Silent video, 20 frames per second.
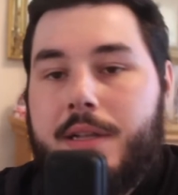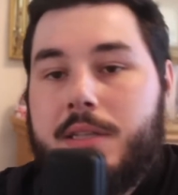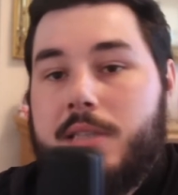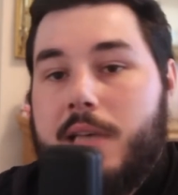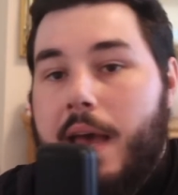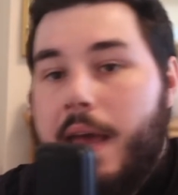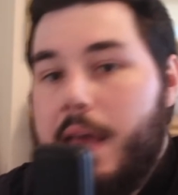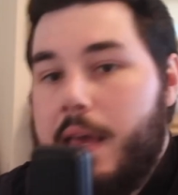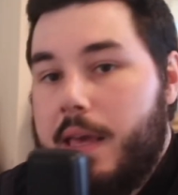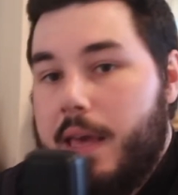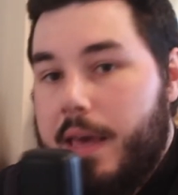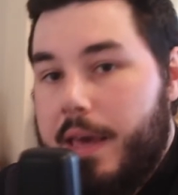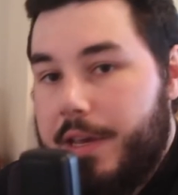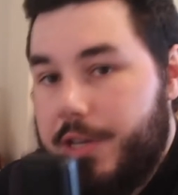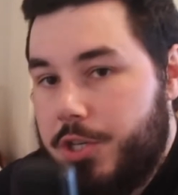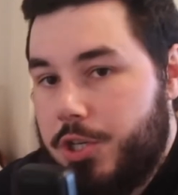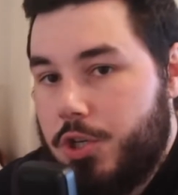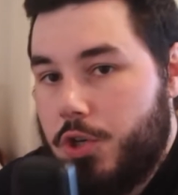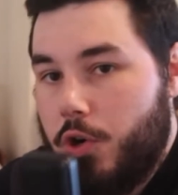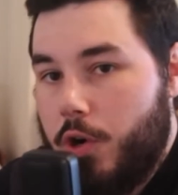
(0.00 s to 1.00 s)
Take
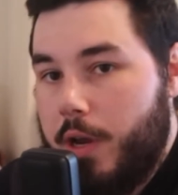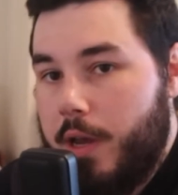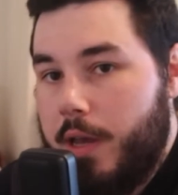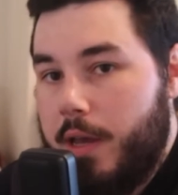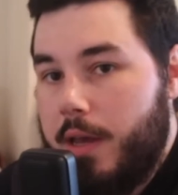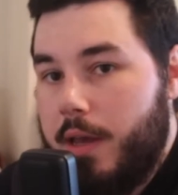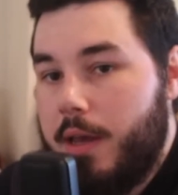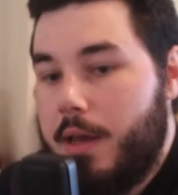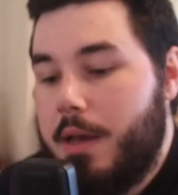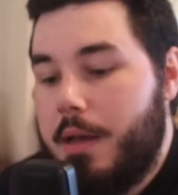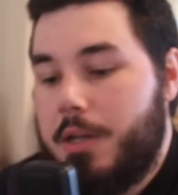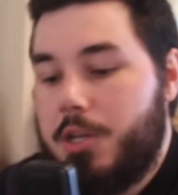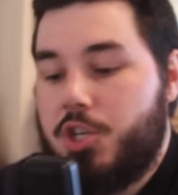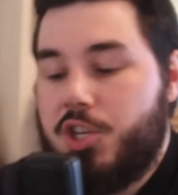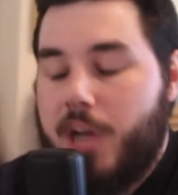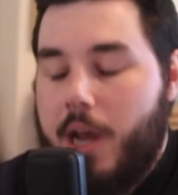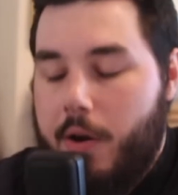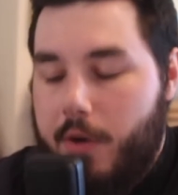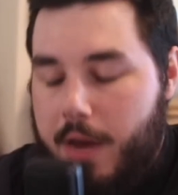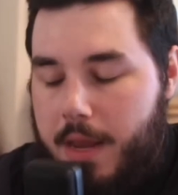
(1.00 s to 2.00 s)
history,
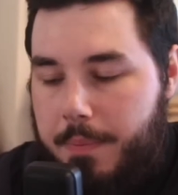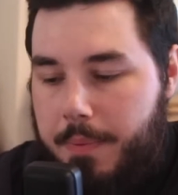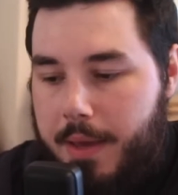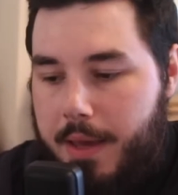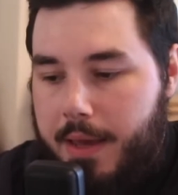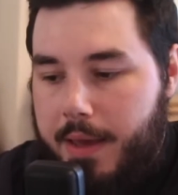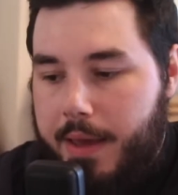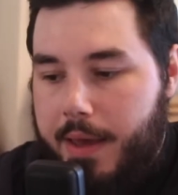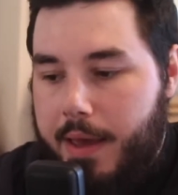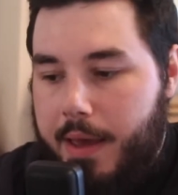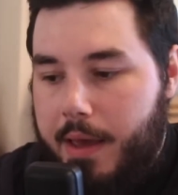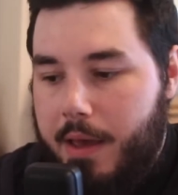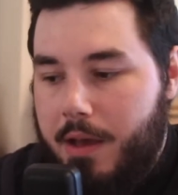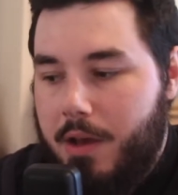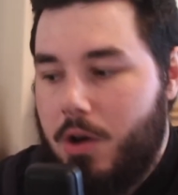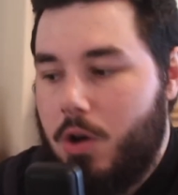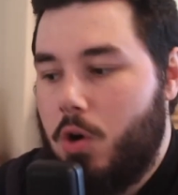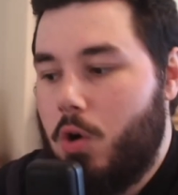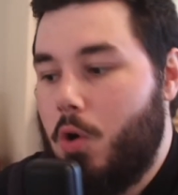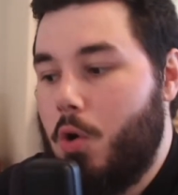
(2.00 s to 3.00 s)
cherry pick it,
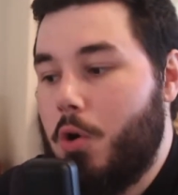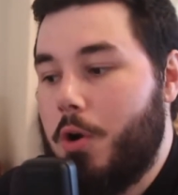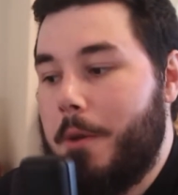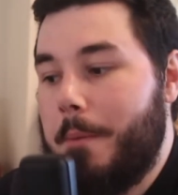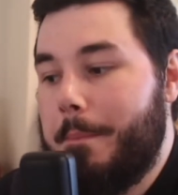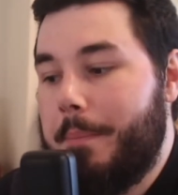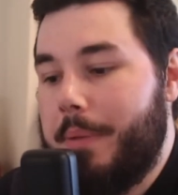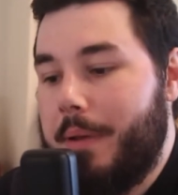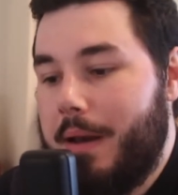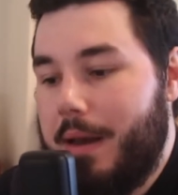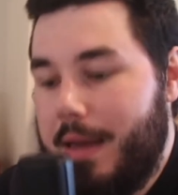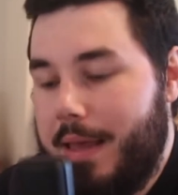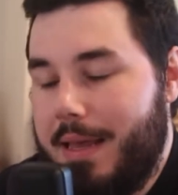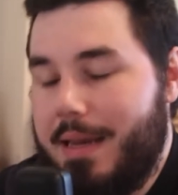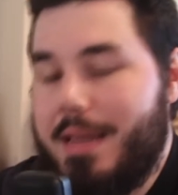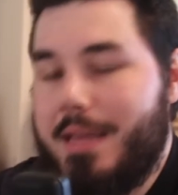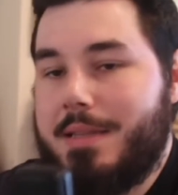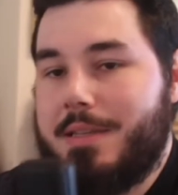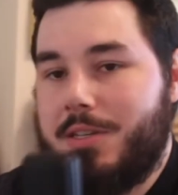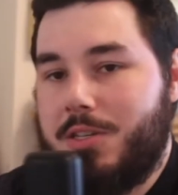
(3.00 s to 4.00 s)
or
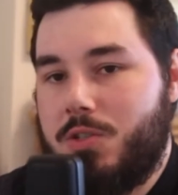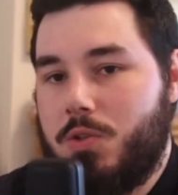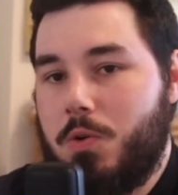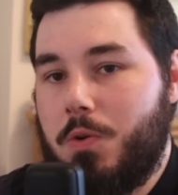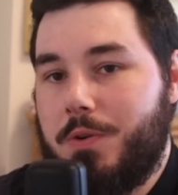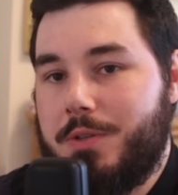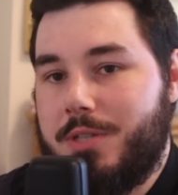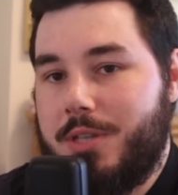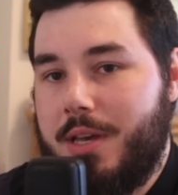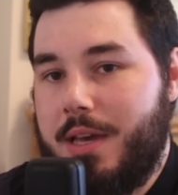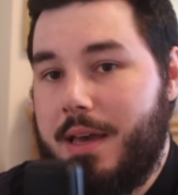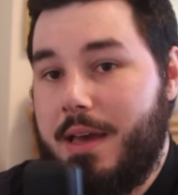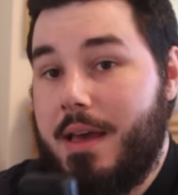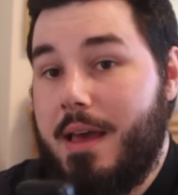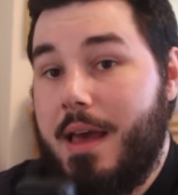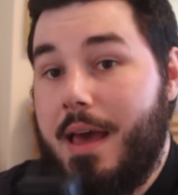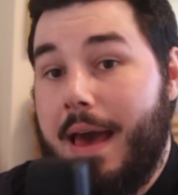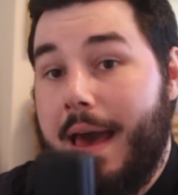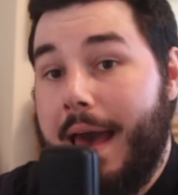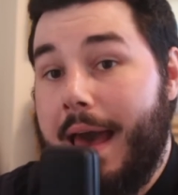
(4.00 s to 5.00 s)
completely distort it
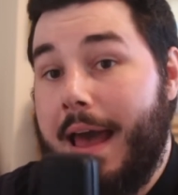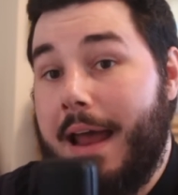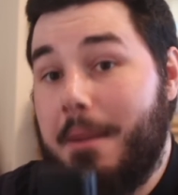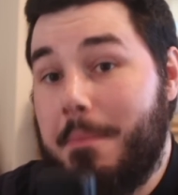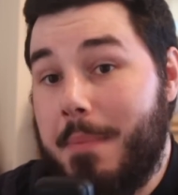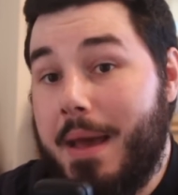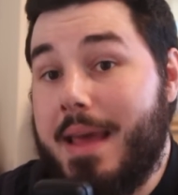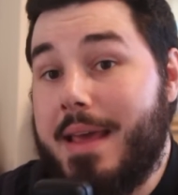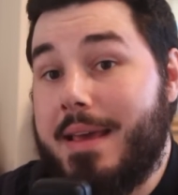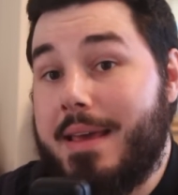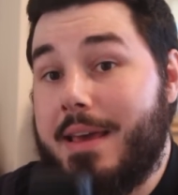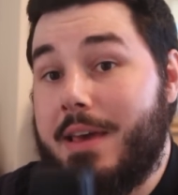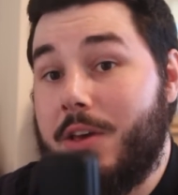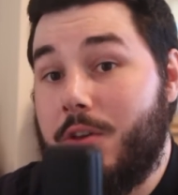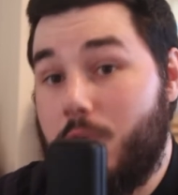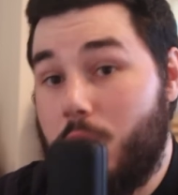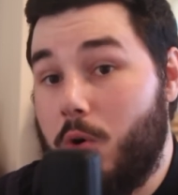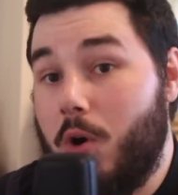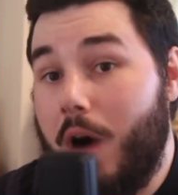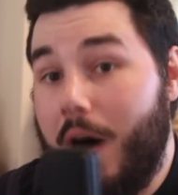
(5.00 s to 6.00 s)
and make it
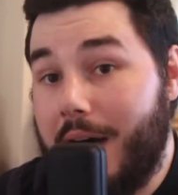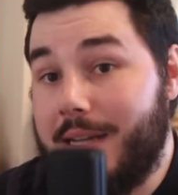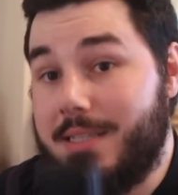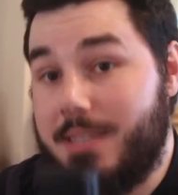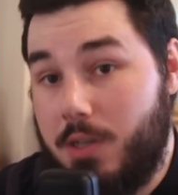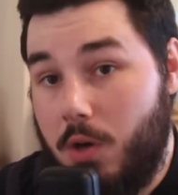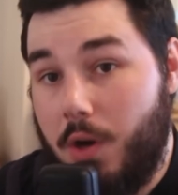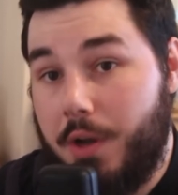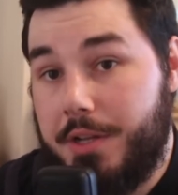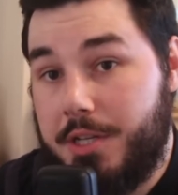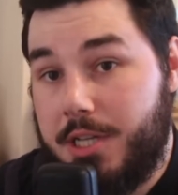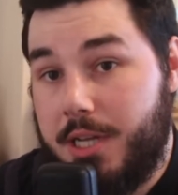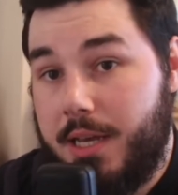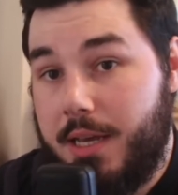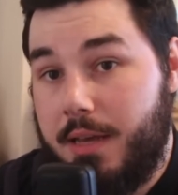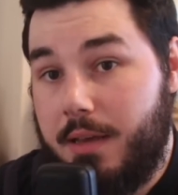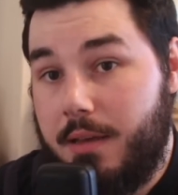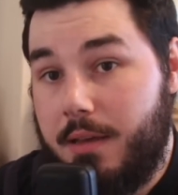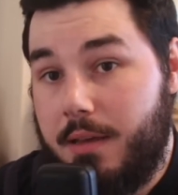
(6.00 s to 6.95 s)
your ideology.